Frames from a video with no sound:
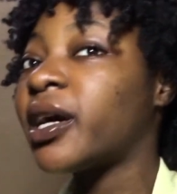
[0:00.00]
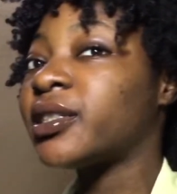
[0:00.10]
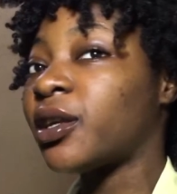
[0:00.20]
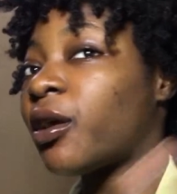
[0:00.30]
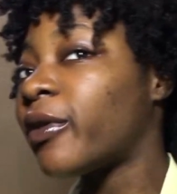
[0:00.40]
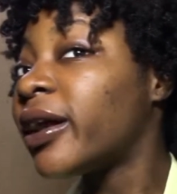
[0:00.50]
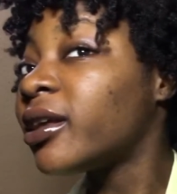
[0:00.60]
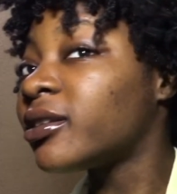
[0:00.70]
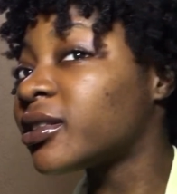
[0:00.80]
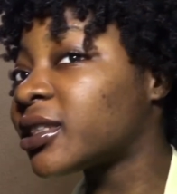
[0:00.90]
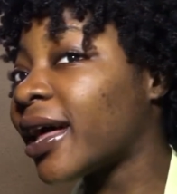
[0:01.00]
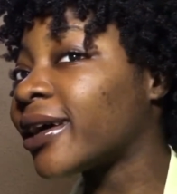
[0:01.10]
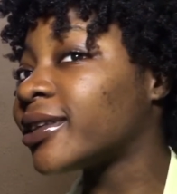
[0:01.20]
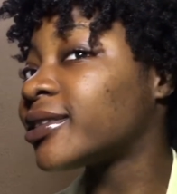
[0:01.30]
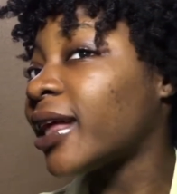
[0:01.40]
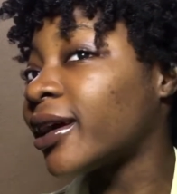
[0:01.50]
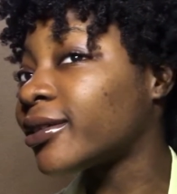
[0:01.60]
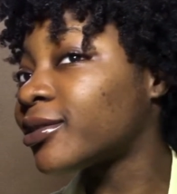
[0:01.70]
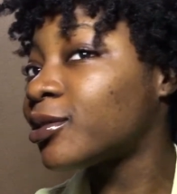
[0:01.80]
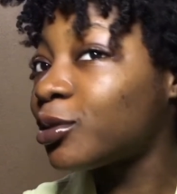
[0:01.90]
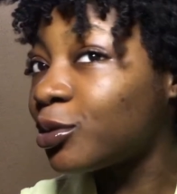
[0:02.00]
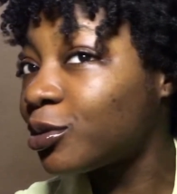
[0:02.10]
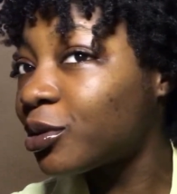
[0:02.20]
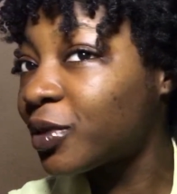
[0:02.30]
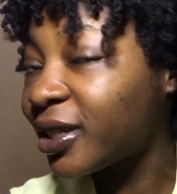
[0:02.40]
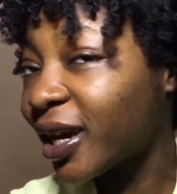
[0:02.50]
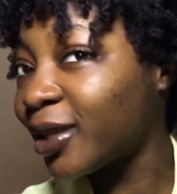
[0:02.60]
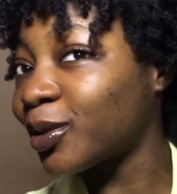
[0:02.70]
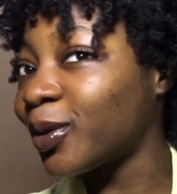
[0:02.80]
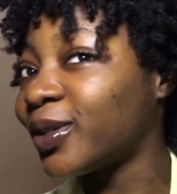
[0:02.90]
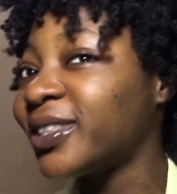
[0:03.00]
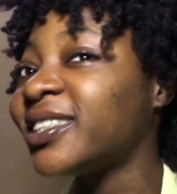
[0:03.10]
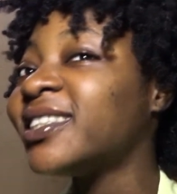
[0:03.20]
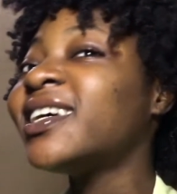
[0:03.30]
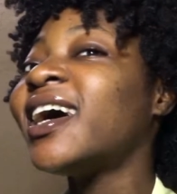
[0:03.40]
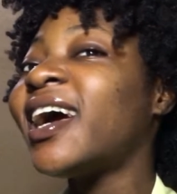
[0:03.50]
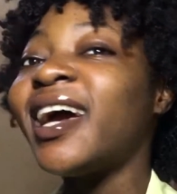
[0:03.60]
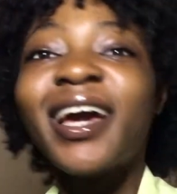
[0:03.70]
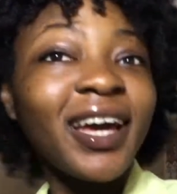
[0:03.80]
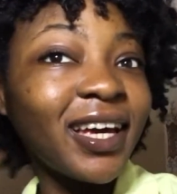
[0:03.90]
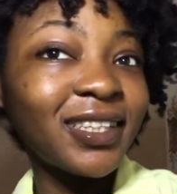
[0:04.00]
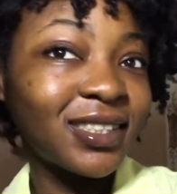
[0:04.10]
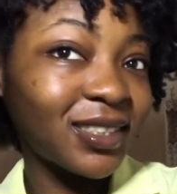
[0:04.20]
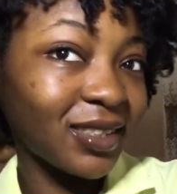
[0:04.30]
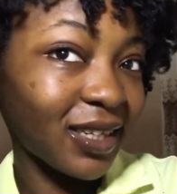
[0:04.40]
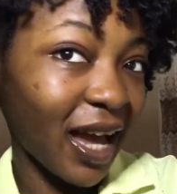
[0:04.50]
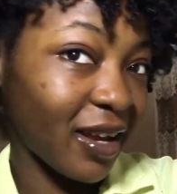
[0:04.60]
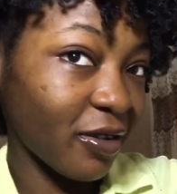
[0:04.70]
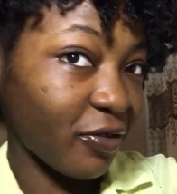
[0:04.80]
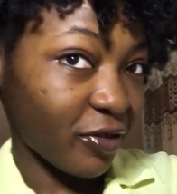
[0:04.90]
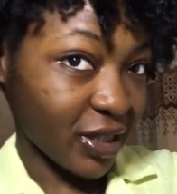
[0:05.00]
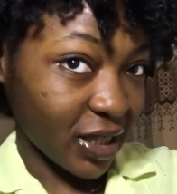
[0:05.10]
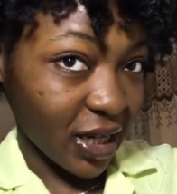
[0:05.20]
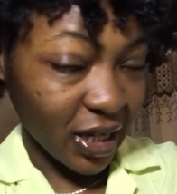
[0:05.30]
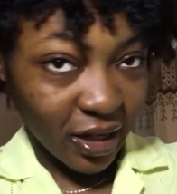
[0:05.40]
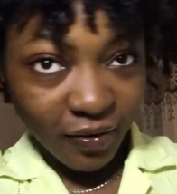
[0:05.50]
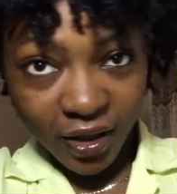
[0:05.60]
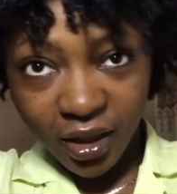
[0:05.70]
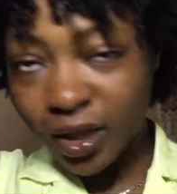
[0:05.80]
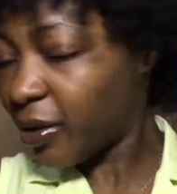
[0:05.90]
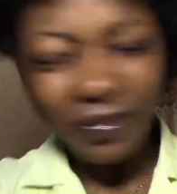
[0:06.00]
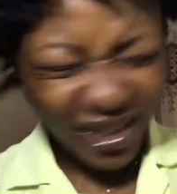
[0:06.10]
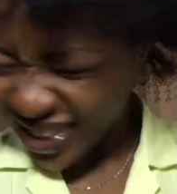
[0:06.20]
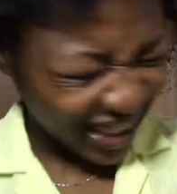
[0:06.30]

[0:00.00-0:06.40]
it already looks like it's like 2-3 days old. It's kind of frizzy and everything, but